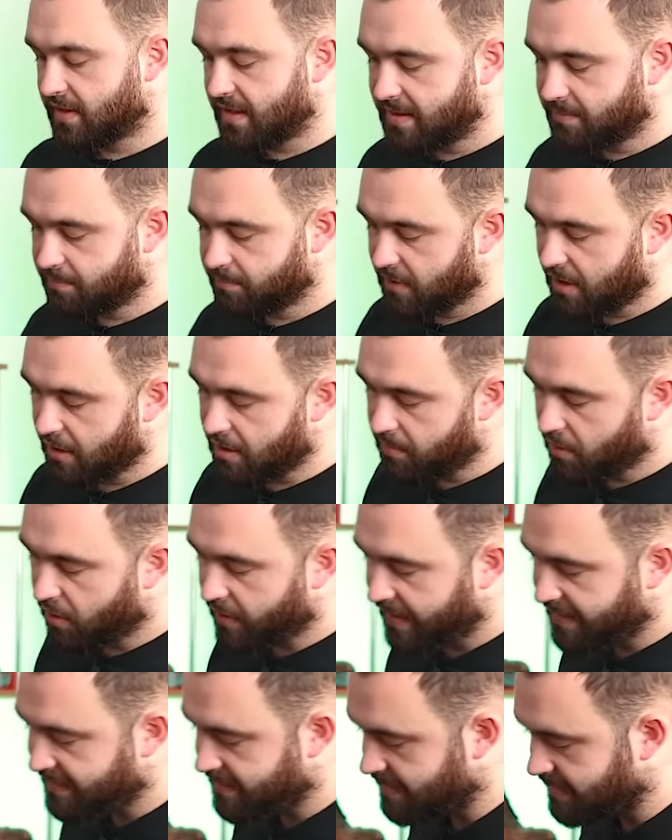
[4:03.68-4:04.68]
These lower
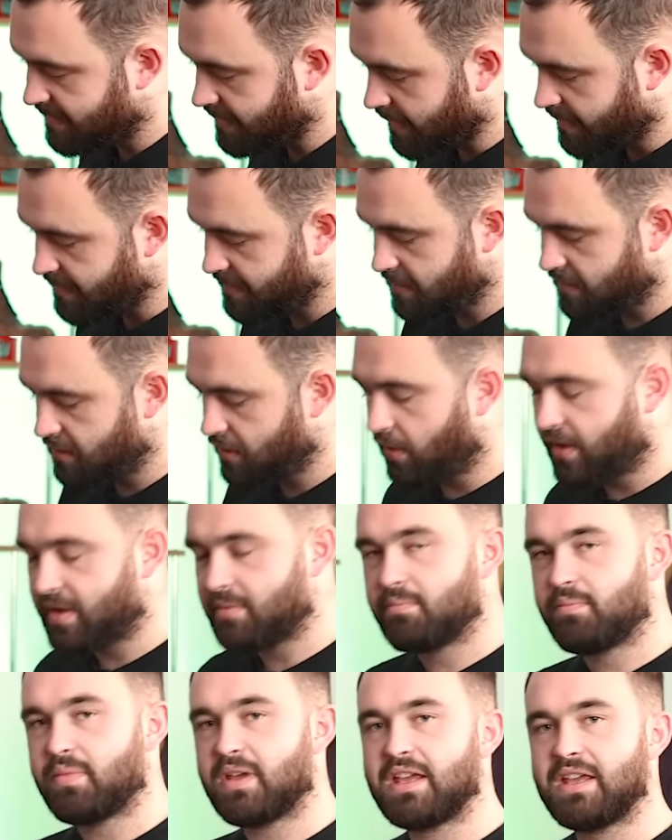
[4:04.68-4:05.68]
pockets are designed to not
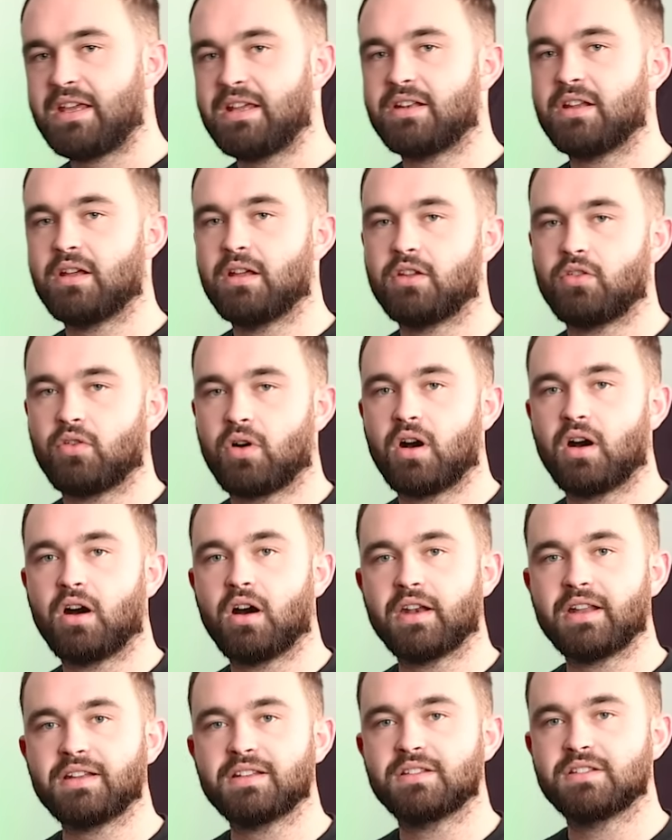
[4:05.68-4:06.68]
impede your
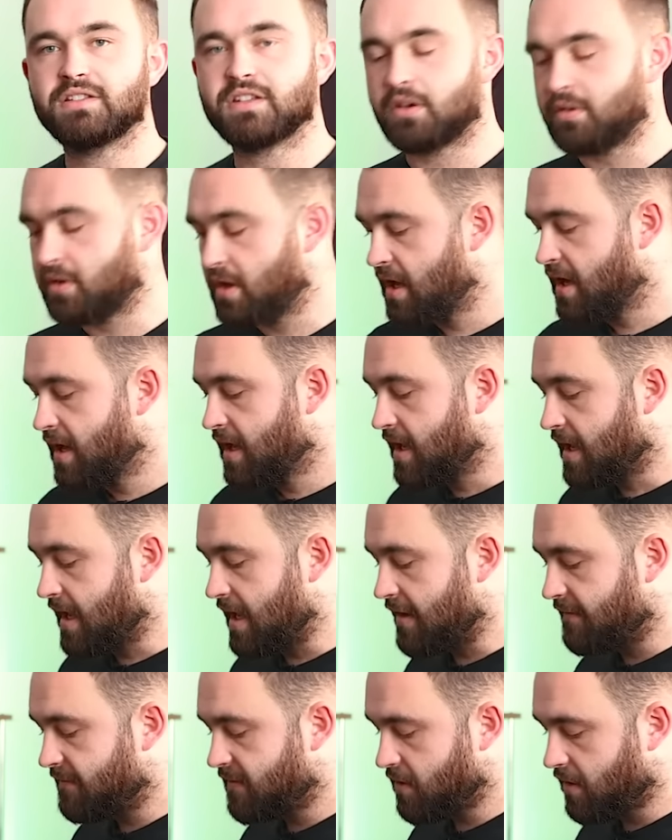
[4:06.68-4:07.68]
harness, so
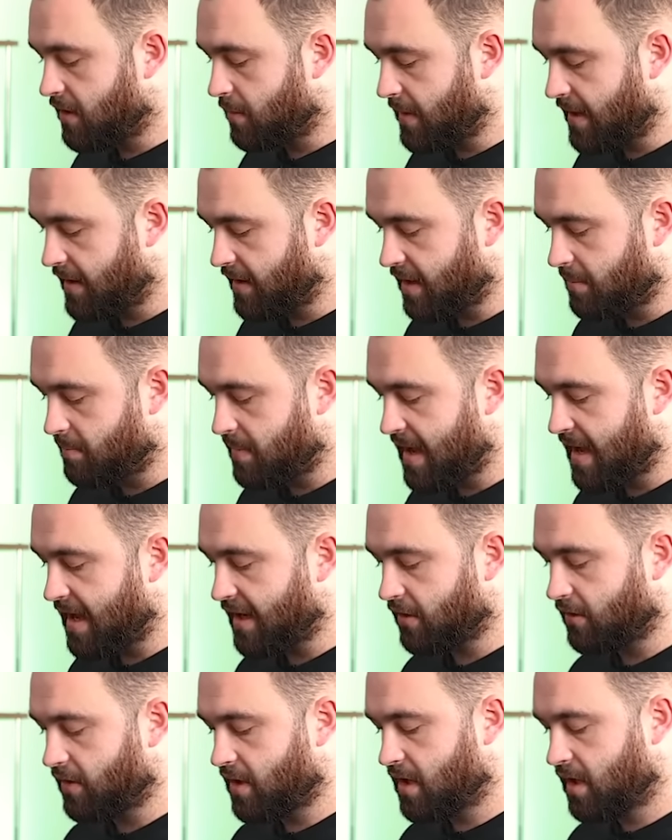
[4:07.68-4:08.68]
if you are wearing a
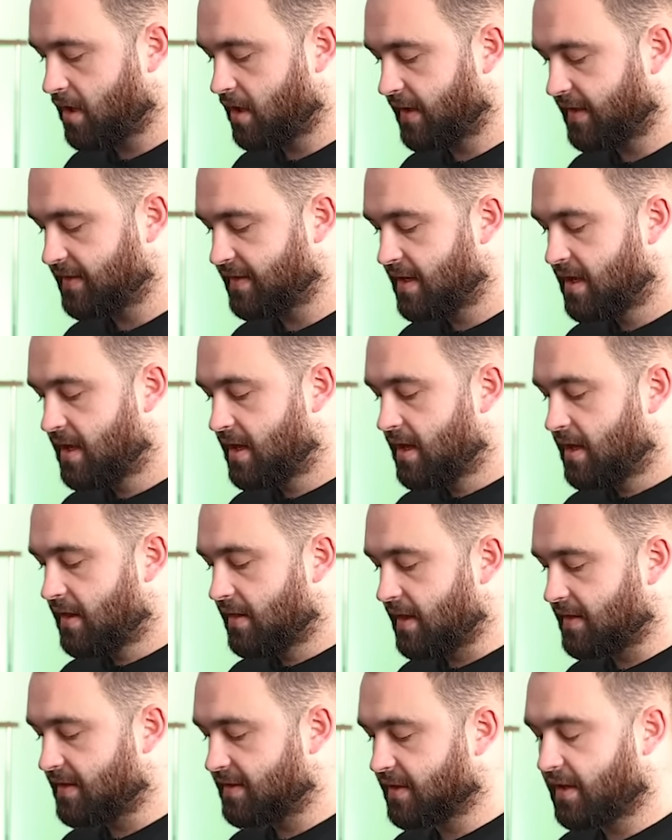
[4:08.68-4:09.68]
pack or a harness,
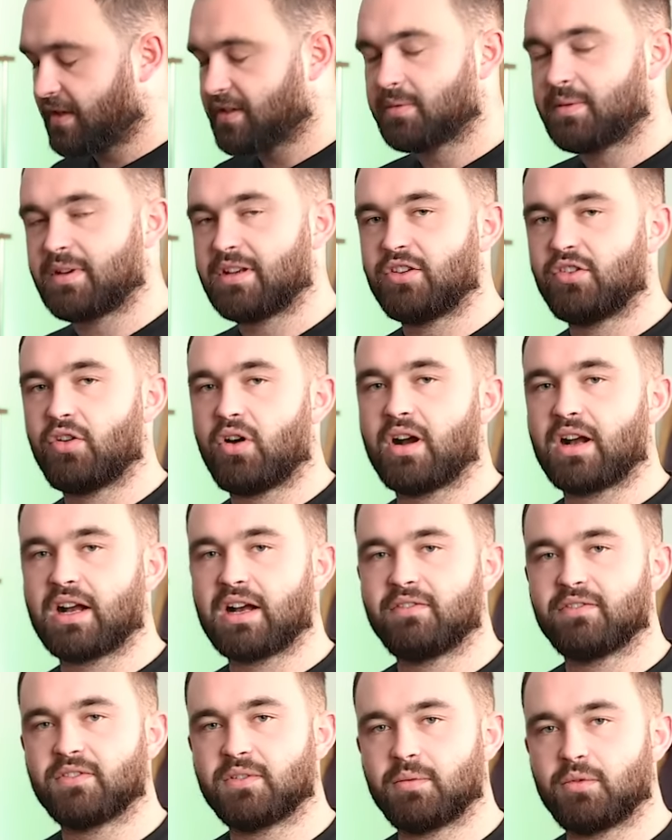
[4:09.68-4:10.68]
they're designed to be not
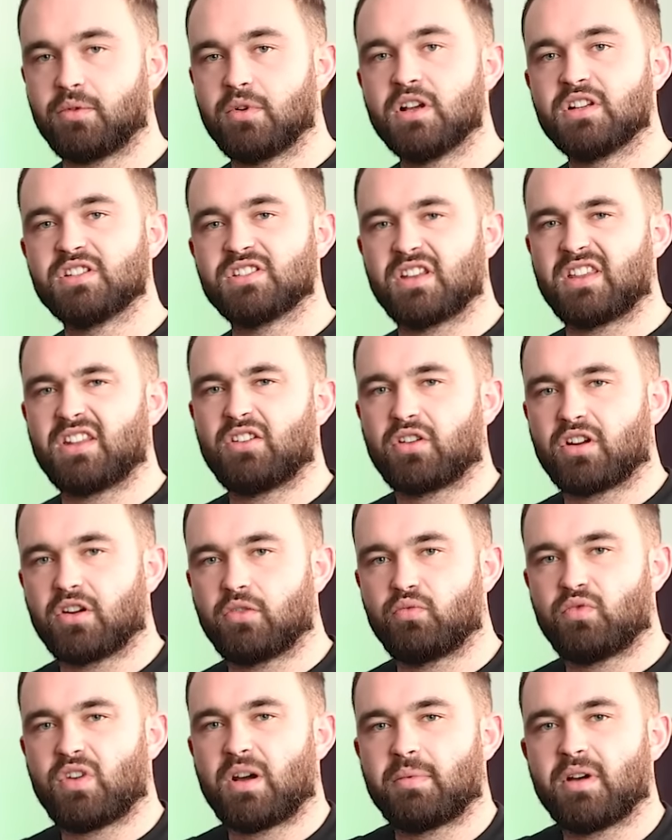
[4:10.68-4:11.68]
uncomfortable, so they're not
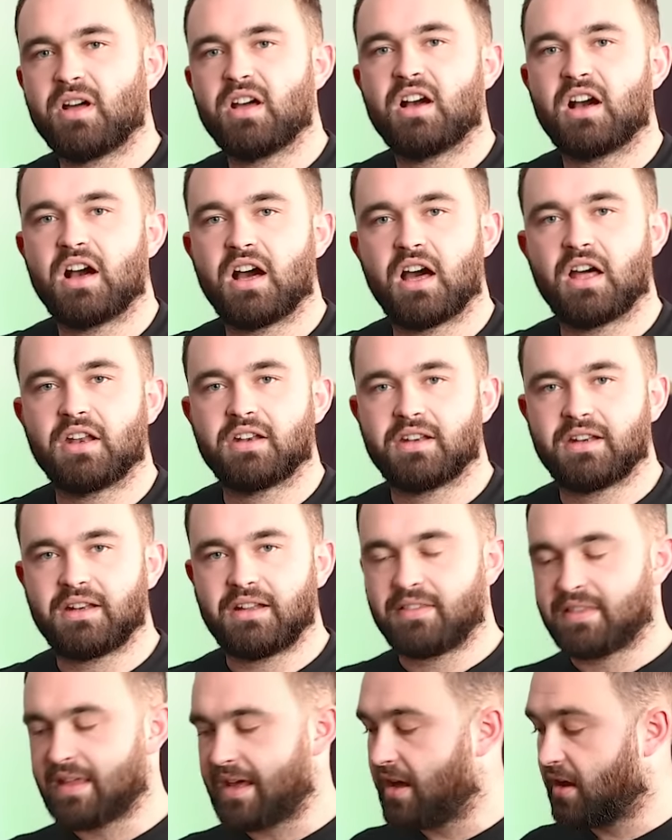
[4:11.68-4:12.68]
going to rub
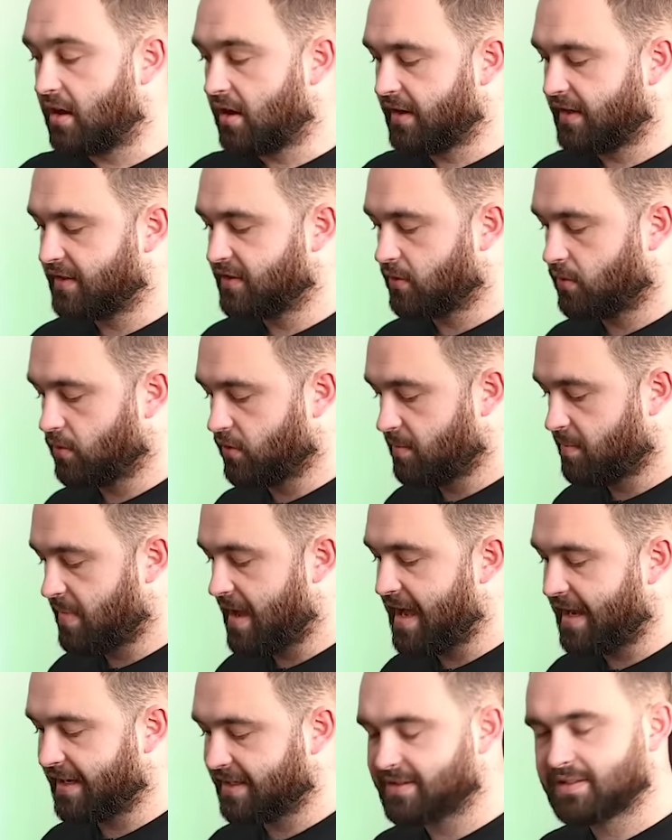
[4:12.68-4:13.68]
underneath that harness or the
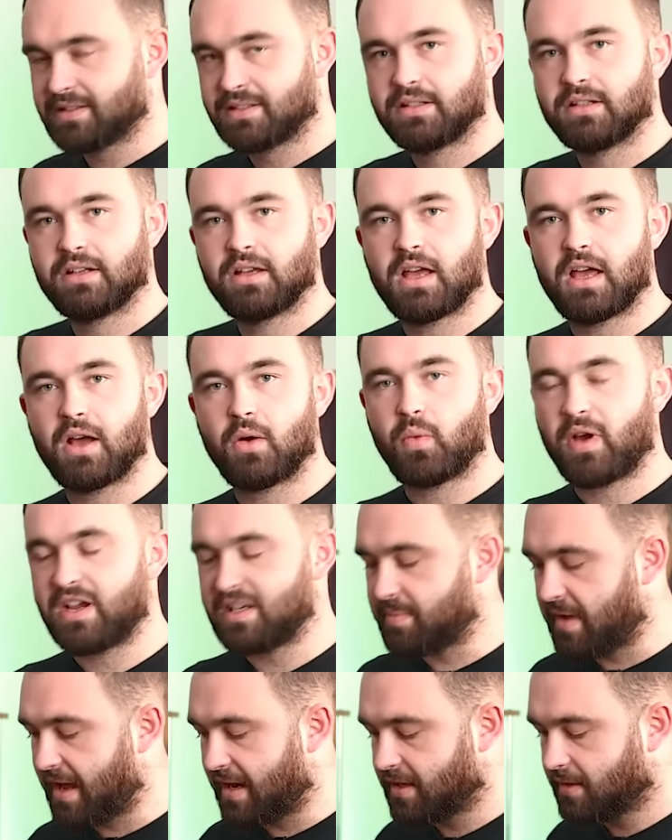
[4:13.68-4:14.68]
pack's
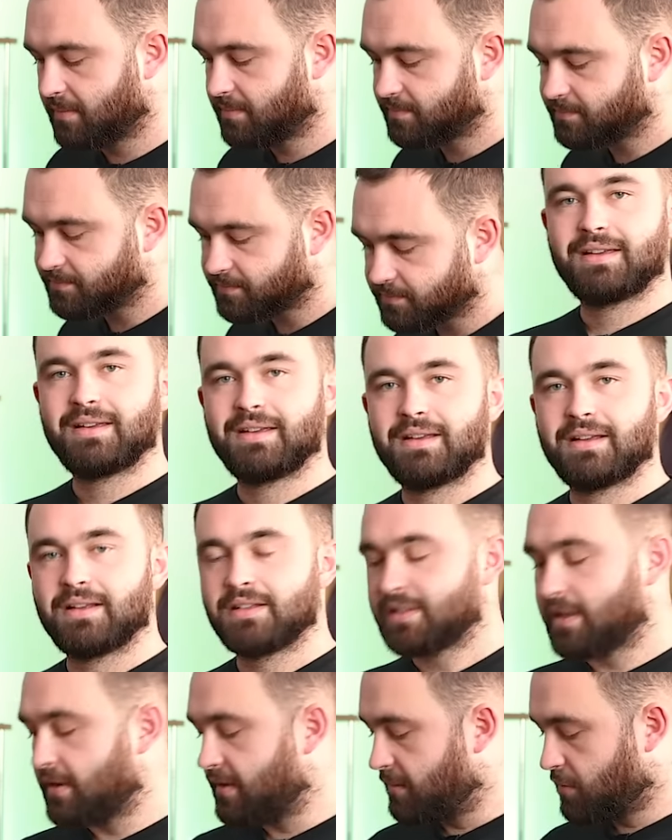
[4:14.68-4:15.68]
waistband.
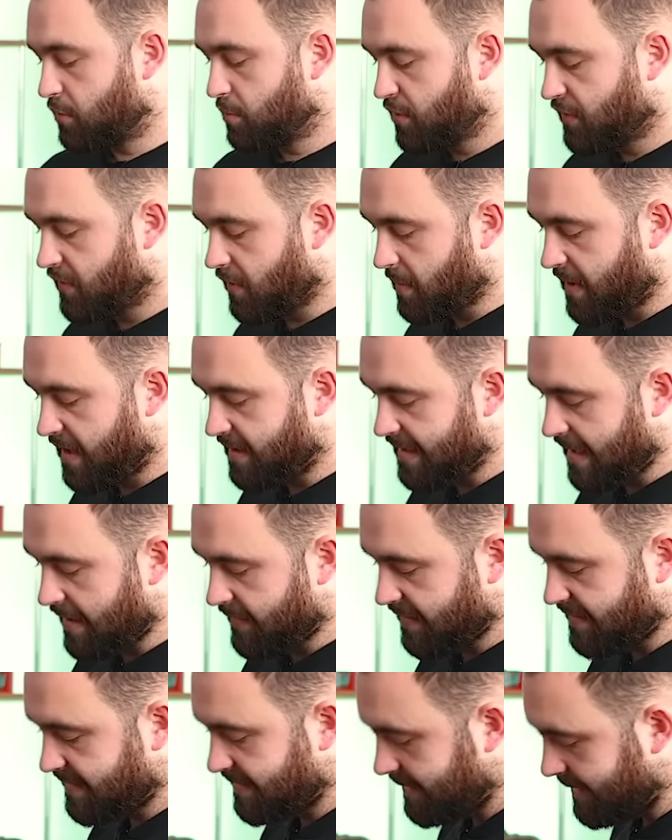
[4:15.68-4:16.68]
So we'll move our way
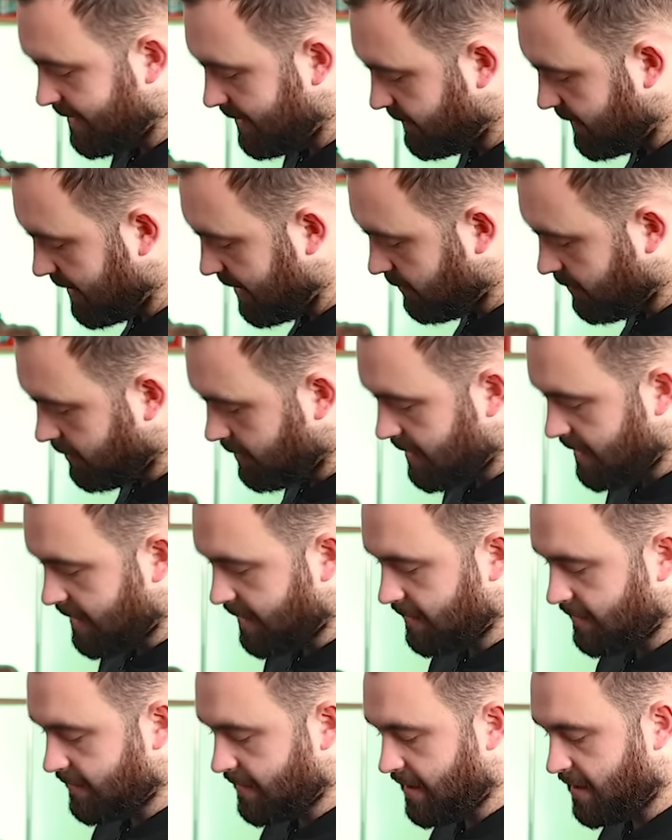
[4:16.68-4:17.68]
down the sleeve now,
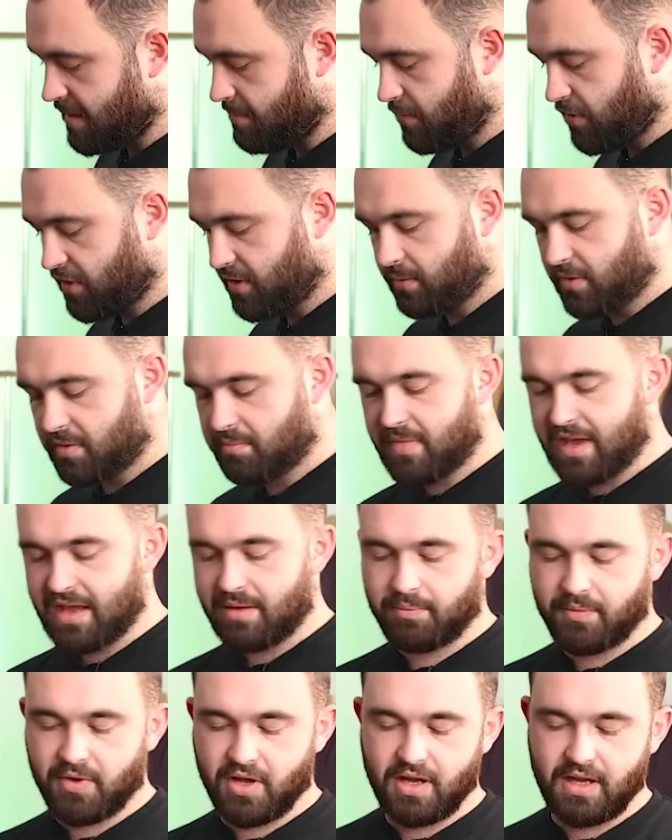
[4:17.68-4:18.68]
and at the bottom we're
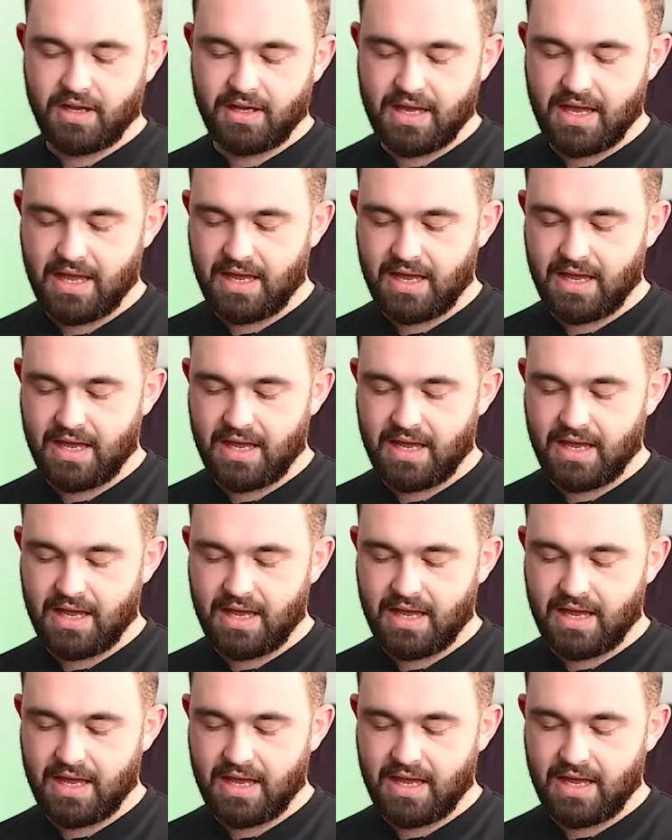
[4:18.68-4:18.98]
met by